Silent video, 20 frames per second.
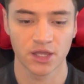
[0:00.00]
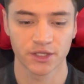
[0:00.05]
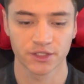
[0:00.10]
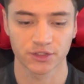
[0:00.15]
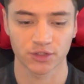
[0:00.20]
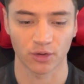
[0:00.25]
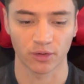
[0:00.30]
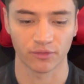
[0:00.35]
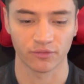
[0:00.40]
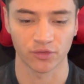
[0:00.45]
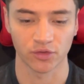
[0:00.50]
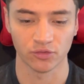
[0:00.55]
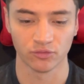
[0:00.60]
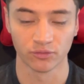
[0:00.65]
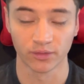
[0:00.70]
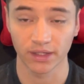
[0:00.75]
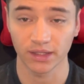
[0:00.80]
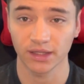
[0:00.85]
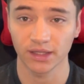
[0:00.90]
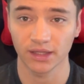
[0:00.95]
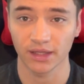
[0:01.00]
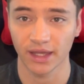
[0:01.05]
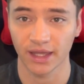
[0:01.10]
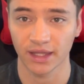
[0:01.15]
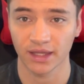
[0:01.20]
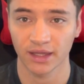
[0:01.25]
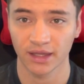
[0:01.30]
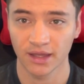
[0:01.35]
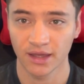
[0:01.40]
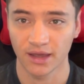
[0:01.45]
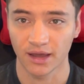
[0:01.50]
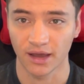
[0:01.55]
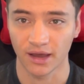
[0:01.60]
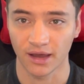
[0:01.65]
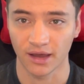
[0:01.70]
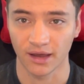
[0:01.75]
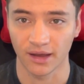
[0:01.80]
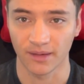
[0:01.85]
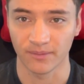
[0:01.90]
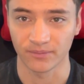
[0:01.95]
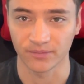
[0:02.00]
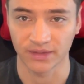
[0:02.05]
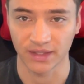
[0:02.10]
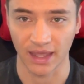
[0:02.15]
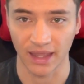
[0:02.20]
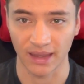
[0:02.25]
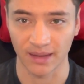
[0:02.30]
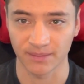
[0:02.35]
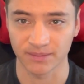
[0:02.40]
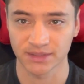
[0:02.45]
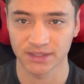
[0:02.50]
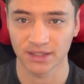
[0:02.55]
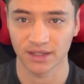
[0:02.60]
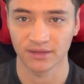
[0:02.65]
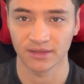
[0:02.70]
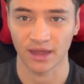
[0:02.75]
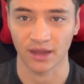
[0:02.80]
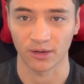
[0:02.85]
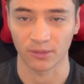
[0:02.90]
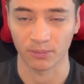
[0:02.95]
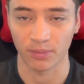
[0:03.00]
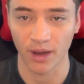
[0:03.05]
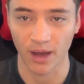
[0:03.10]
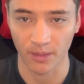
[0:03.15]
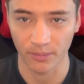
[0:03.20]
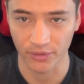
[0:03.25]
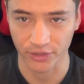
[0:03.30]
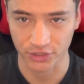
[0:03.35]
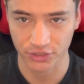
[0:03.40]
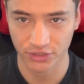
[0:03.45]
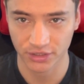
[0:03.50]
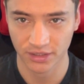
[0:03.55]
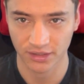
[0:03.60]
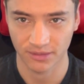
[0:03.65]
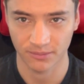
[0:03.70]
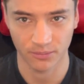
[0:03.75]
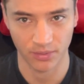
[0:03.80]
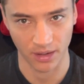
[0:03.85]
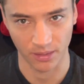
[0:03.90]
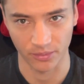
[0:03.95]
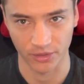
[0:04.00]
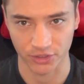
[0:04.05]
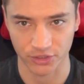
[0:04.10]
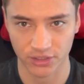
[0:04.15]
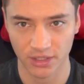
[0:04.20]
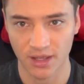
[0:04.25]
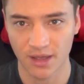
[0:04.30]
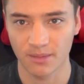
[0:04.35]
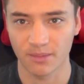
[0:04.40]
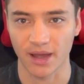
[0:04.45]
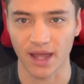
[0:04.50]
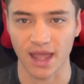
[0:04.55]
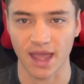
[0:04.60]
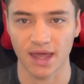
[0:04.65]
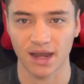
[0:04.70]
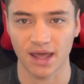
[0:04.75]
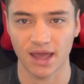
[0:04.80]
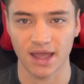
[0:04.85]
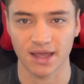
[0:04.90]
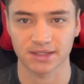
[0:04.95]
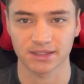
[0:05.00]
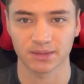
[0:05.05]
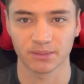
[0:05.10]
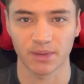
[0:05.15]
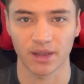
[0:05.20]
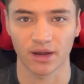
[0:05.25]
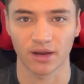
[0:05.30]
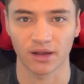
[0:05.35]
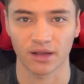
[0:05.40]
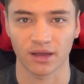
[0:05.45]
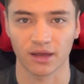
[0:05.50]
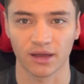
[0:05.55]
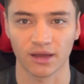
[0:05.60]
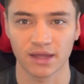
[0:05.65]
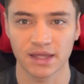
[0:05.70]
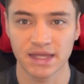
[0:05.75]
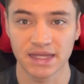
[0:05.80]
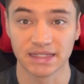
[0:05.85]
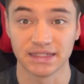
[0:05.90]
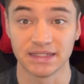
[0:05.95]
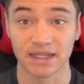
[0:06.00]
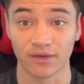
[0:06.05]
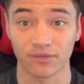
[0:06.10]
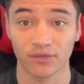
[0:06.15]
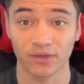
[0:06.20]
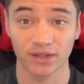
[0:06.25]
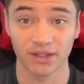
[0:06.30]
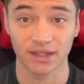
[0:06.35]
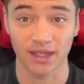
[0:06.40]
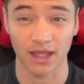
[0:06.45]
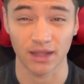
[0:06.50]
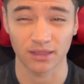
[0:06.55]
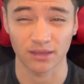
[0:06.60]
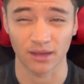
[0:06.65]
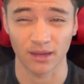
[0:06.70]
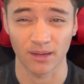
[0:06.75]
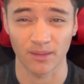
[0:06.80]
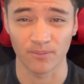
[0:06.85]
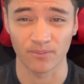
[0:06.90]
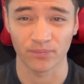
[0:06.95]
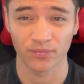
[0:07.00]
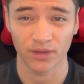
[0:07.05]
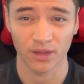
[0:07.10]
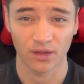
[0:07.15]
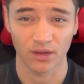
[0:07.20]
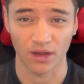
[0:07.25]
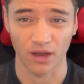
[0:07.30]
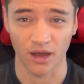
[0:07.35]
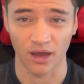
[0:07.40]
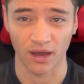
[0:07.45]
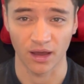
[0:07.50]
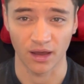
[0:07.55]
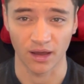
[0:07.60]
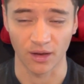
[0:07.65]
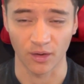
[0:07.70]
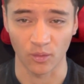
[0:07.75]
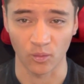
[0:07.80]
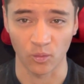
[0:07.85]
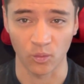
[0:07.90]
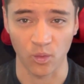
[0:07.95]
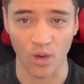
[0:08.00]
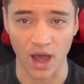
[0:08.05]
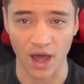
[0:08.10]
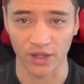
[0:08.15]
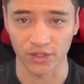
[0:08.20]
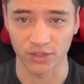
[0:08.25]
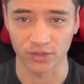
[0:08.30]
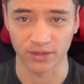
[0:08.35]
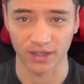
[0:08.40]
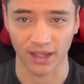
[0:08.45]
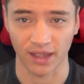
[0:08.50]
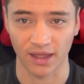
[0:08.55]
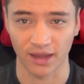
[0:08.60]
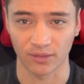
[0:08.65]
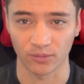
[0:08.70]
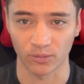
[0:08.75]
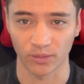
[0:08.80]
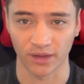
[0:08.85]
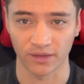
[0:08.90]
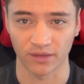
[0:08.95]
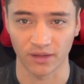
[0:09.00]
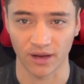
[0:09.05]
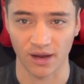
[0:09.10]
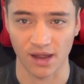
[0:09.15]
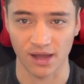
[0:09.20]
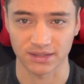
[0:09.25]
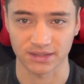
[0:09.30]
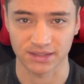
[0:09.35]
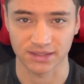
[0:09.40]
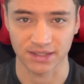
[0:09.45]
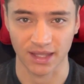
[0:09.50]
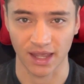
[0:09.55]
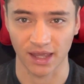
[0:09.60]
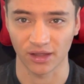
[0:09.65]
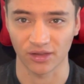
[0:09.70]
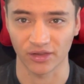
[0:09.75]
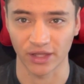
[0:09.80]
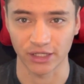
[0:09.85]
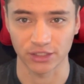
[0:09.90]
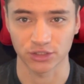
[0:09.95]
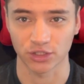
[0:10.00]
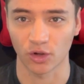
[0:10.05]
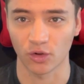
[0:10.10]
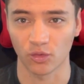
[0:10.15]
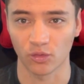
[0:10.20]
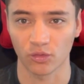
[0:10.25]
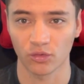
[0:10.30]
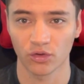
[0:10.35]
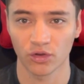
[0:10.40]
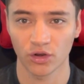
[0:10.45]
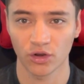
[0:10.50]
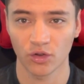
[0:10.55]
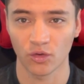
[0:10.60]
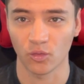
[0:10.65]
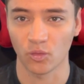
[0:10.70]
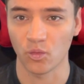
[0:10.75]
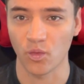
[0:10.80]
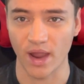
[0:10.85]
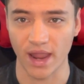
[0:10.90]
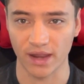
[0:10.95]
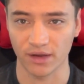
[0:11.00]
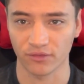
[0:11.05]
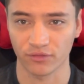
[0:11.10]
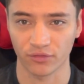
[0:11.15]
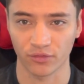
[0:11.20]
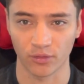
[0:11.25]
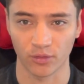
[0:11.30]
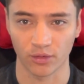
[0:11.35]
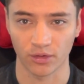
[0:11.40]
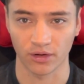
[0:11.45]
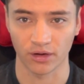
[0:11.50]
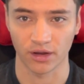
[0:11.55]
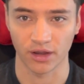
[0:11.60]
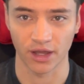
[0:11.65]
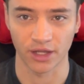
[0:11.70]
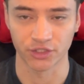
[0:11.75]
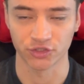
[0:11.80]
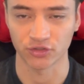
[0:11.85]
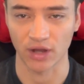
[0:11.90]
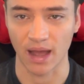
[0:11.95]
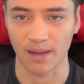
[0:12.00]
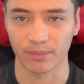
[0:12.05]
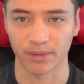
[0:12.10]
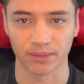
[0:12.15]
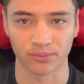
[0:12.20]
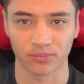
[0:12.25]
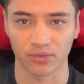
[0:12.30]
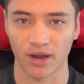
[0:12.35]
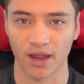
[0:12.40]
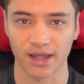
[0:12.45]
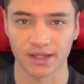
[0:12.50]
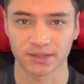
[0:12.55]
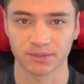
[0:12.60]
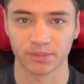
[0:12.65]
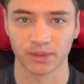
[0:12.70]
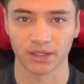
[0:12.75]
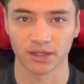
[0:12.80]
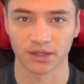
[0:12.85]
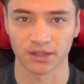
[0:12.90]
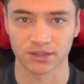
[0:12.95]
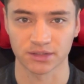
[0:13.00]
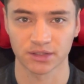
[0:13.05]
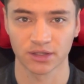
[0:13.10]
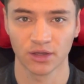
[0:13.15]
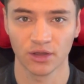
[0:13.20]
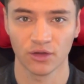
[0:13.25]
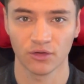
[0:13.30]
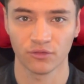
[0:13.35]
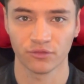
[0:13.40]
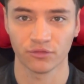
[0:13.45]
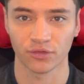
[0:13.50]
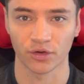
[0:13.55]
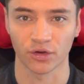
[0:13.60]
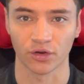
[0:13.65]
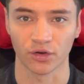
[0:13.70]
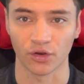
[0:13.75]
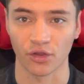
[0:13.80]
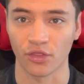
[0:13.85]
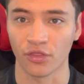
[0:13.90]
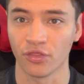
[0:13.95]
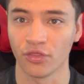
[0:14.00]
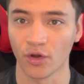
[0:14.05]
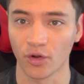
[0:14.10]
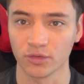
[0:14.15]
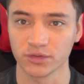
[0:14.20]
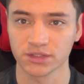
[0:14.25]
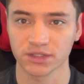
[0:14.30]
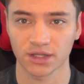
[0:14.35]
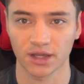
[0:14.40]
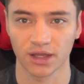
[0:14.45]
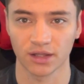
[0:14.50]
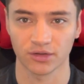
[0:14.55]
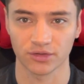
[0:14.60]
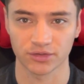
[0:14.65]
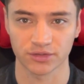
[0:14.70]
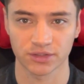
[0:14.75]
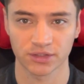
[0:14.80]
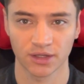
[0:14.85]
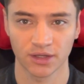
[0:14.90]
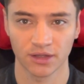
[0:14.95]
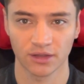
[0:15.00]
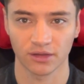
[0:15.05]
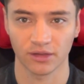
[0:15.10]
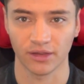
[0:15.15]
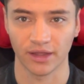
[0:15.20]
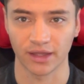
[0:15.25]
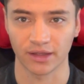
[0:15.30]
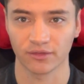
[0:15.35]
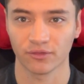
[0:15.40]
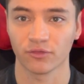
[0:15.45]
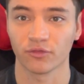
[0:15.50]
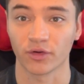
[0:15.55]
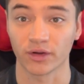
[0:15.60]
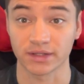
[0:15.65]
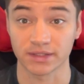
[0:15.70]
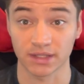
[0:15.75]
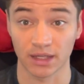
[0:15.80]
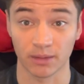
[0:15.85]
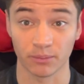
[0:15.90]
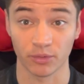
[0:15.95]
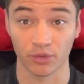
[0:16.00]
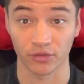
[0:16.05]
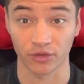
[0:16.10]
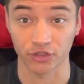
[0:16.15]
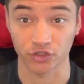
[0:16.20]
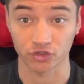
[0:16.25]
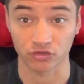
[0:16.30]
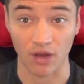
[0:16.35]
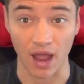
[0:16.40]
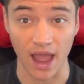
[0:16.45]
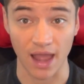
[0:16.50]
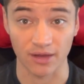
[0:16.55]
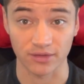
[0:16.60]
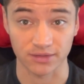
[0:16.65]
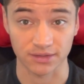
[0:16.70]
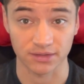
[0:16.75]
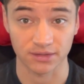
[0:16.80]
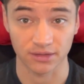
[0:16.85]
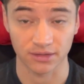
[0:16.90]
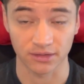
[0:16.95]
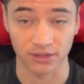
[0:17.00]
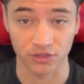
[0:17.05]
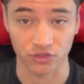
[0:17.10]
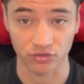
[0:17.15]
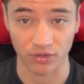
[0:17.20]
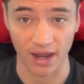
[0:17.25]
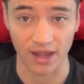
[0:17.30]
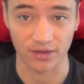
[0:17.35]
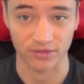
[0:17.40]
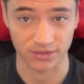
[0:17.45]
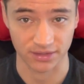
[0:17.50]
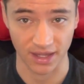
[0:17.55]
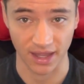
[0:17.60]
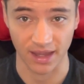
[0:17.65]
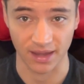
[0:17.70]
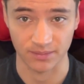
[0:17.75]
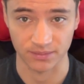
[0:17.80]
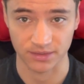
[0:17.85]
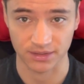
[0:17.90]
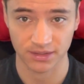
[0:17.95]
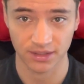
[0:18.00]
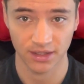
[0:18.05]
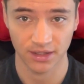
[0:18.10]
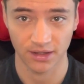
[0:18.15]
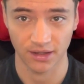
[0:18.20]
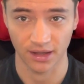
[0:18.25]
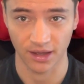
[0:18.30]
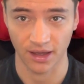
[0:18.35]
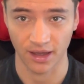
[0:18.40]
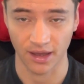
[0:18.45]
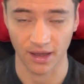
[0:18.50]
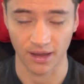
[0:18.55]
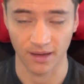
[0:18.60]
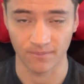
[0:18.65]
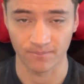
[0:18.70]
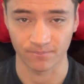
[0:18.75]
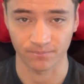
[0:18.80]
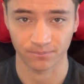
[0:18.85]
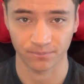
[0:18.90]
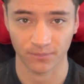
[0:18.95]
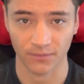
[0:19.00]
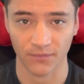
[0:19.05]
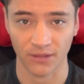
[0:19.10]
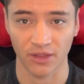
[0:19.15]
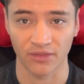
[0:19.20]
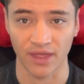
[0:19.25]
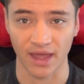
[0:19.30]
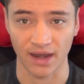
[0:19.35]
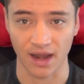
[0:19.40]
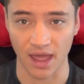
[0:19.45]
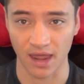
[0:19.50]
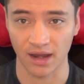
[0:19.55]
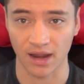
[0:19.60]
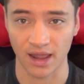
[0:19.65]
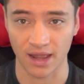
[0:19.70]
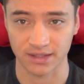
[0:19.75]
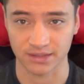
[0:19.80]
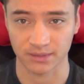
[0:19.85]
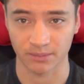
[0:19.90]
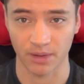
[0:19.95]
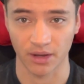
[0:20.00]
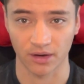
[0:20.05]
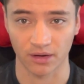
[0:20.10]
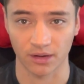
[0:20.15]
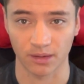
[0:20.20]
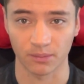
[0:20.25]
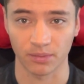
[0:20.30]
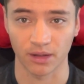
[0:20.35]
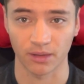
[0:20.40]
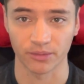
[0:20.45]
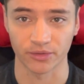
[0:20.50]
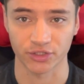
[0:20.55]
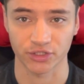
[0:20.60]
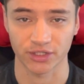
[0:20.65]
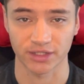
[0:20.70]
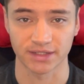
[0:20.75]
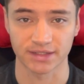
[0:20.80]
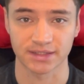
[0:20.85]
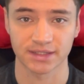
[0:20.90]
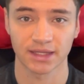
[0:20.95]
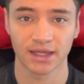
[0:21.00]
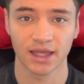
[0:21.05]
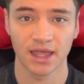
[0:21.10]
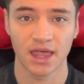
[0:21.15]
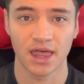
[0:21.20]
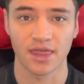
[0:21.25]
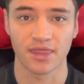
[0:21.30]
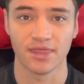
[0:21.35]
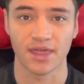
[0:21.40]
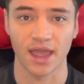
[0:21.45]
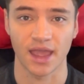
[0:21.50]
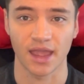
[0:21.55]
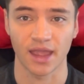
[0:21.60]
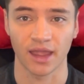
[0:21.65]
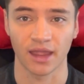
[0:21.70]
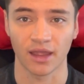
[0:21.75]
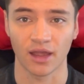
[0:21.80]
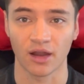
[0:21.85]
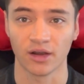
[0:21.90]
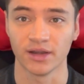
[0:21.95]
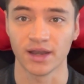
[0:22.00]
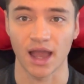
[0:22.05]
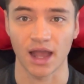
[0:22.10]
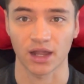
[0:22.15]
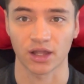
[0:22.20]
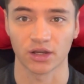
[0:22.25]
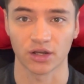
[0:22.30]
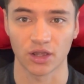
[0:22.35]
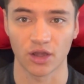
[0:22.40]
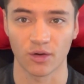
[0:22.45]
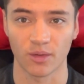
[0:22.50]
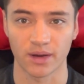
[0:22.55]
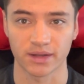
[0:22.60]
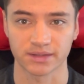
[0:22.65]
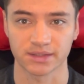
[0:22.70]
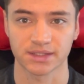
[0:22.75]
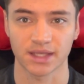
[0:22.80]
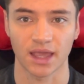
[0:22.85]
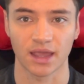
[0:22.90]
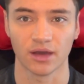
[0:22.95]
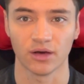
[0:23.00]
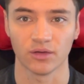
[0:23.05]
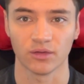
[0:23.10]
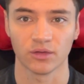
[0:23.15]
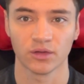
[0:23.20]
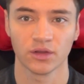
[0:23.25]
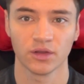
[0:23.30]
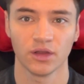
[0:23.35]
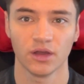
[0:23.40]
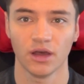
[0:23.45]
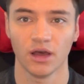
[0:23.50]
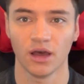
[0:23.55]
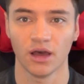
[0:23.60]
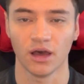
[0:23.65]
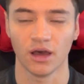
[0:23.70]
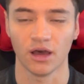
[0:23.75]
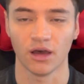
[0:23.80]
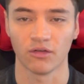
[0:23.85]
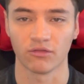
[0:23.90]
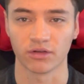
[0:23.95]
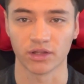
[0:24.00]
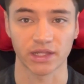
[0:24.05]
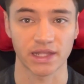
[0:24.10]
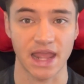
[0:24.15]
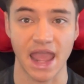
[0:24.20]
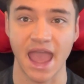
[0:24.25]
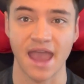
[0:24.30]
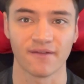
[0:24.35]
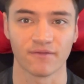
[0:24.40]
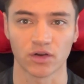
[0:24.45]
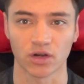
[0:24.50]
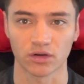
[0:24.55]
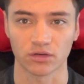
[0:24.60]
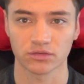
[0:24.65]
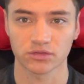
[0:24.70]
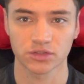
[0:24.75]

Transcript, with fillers: So if you really like um, games that are published published by NIS America, definitely get them uh, while you can when they're on sale. Like don't wait for a drop in price because for those titles, like for example the Trials, the Trails games um, that NIS America publishes, they are not going to go on sale uh, really ever.